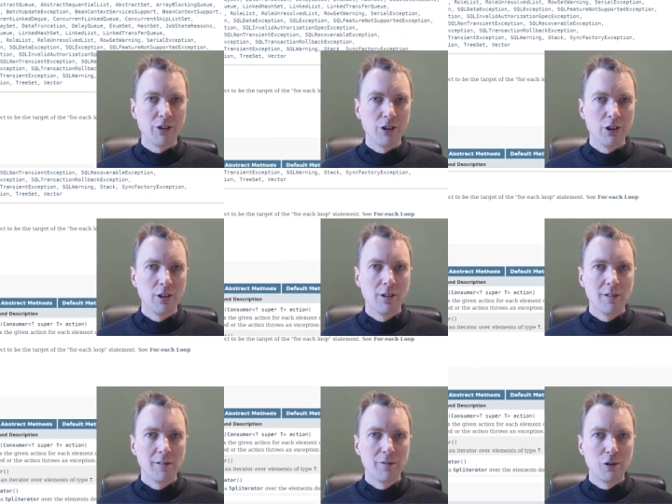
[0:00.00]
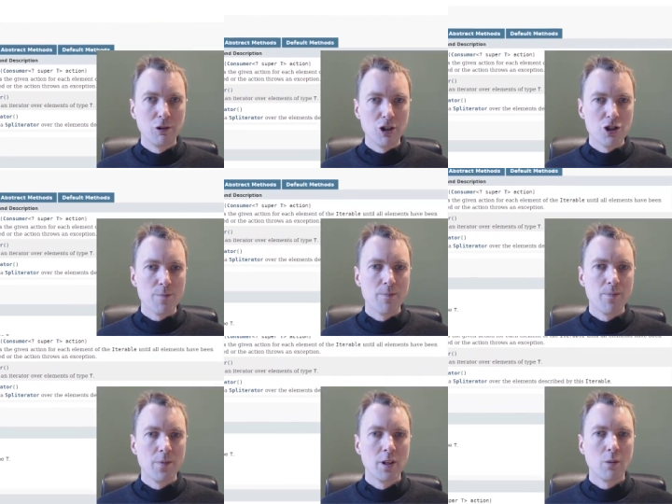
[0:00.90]
method for each,
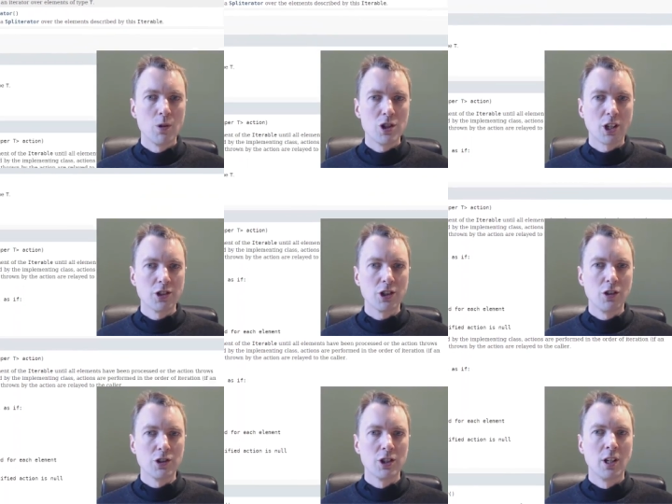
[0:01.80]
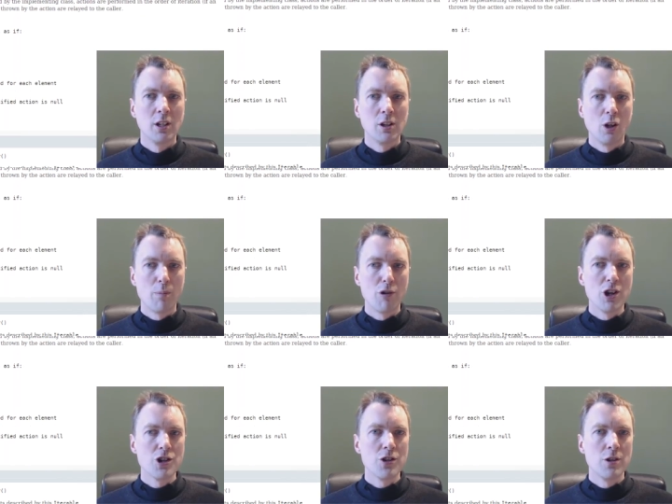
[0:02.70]
which executes an
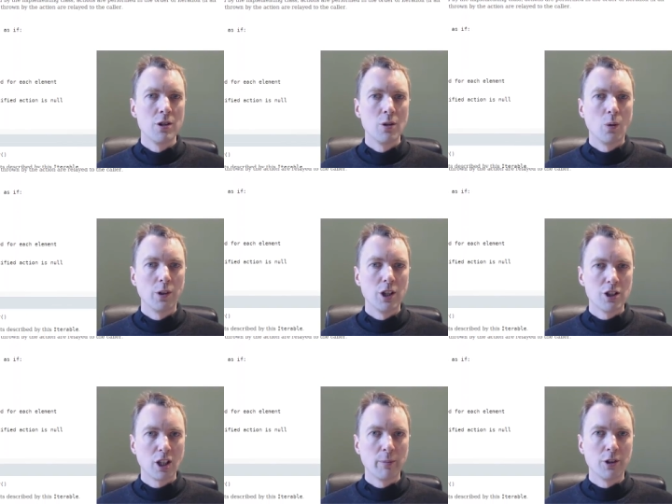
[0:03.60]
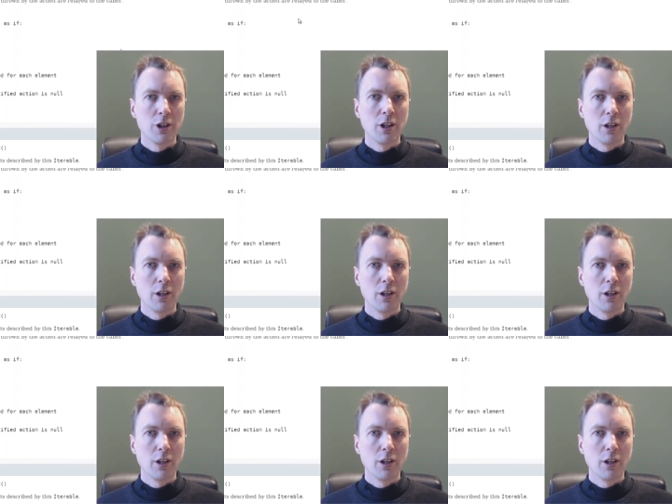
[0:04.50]
operation on each element